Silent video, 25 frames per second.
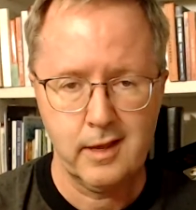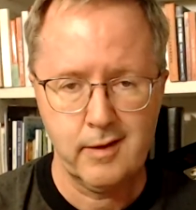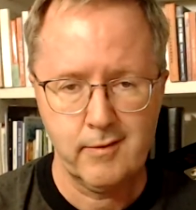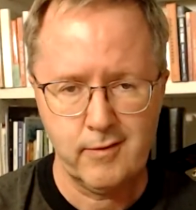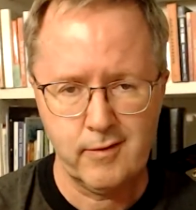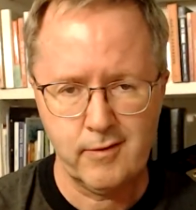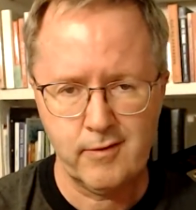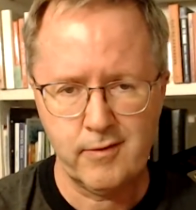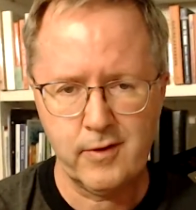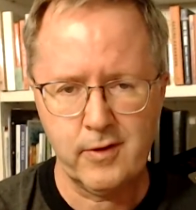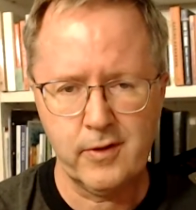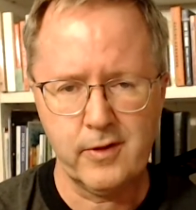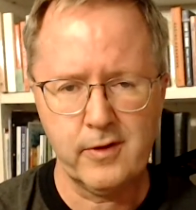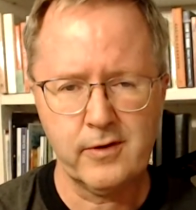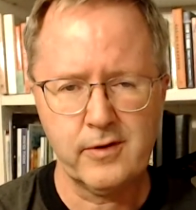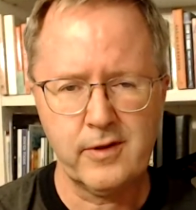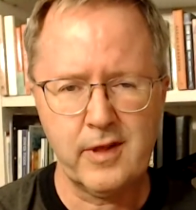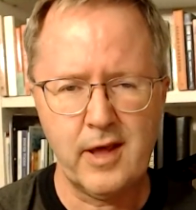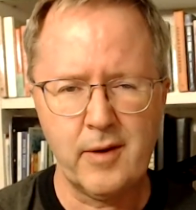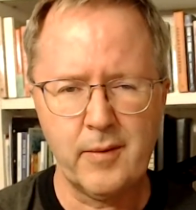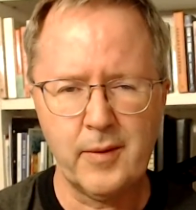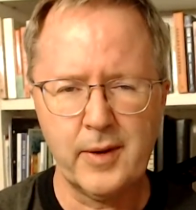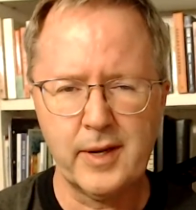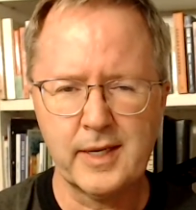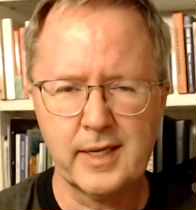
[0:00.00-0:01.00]
If you finish
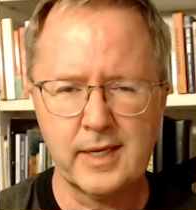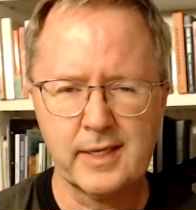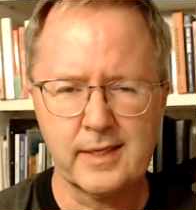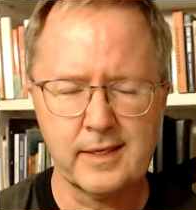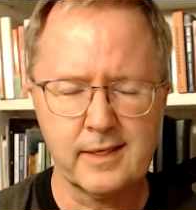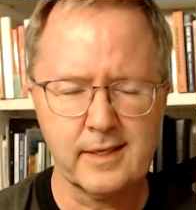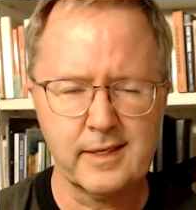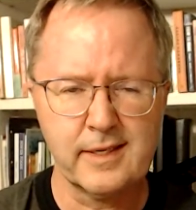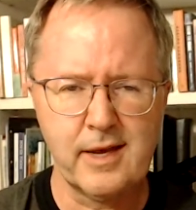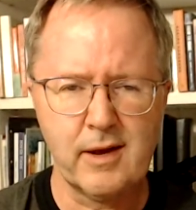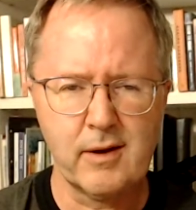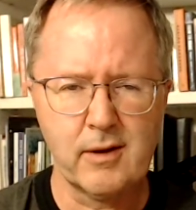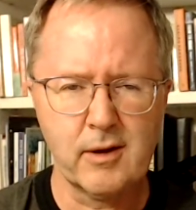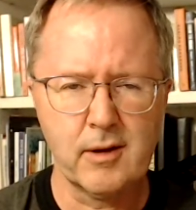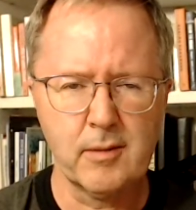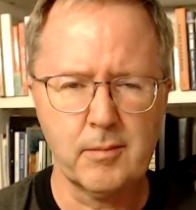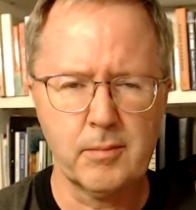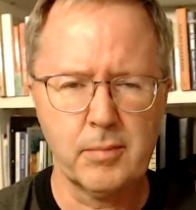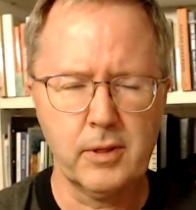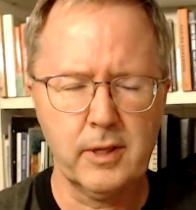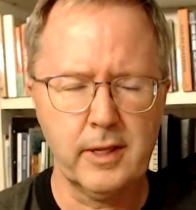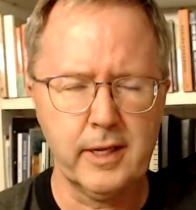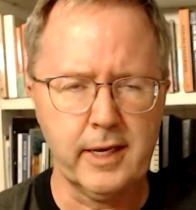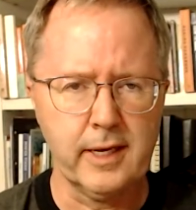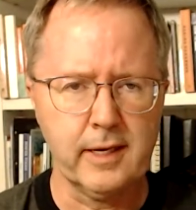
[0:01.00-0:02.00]
that way, it doesn't sound
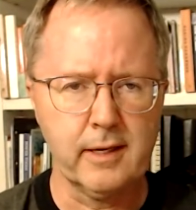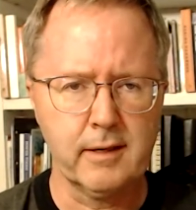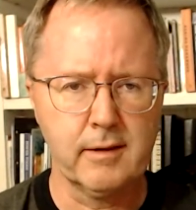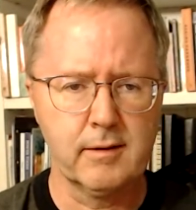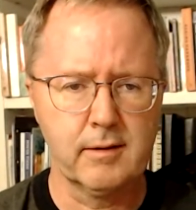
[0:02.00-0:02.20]
complete.